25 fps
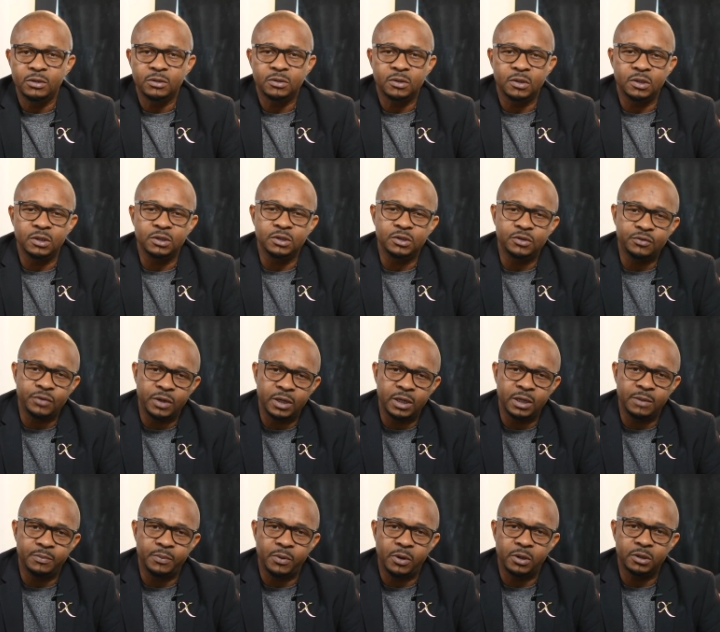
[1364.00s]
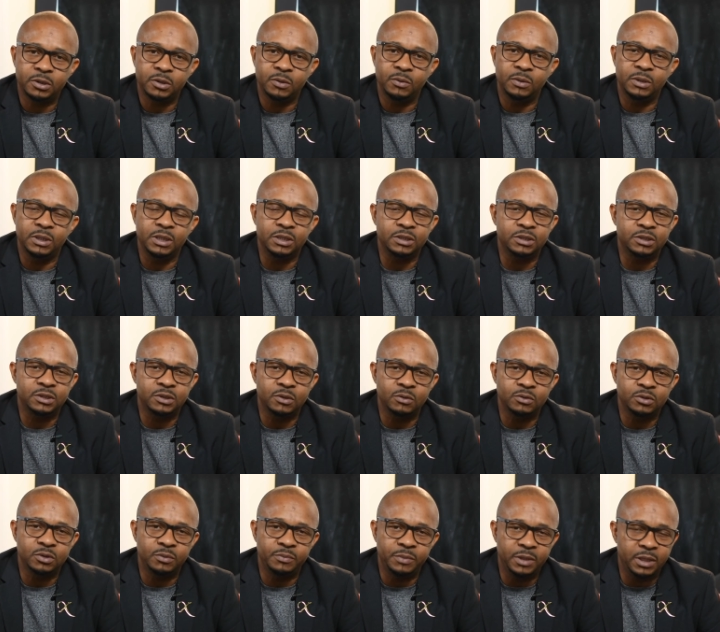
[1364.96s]
So there's a training part to it. There's a
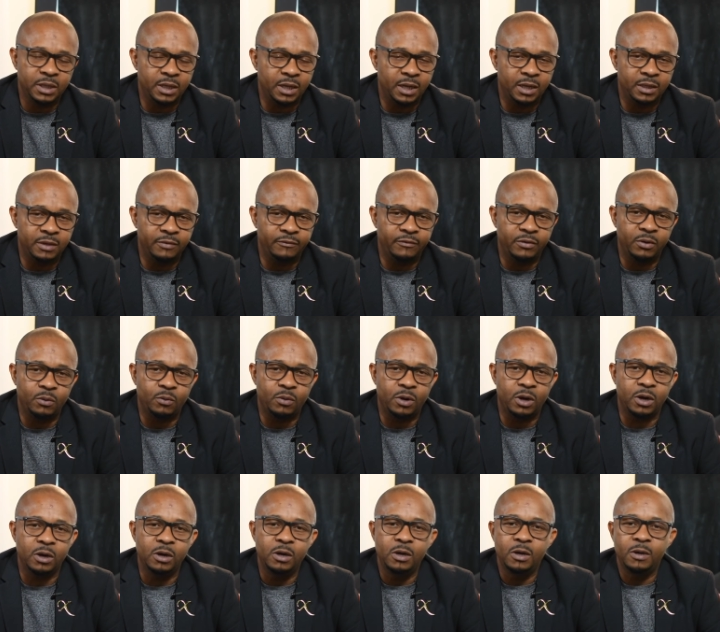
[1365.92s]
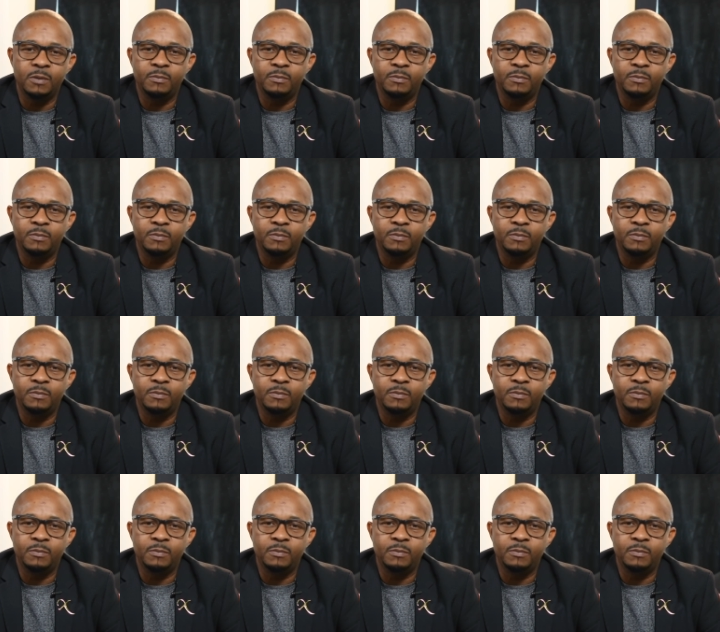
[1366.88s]
social media end of it where